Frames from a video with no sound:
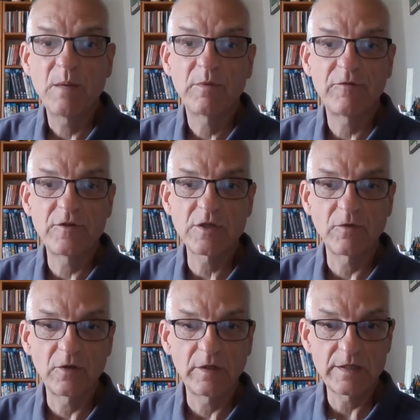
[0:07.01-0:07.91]
But first of
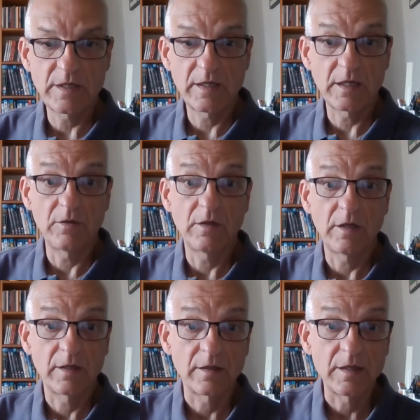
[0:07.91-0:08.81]
all, let's take a look
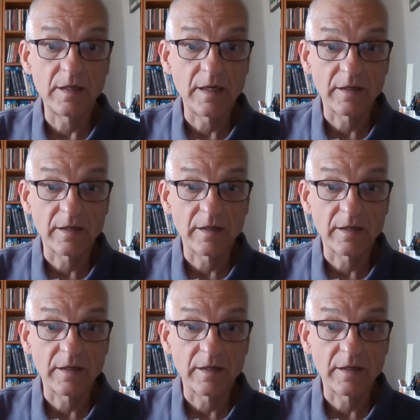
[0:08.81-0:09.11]
at the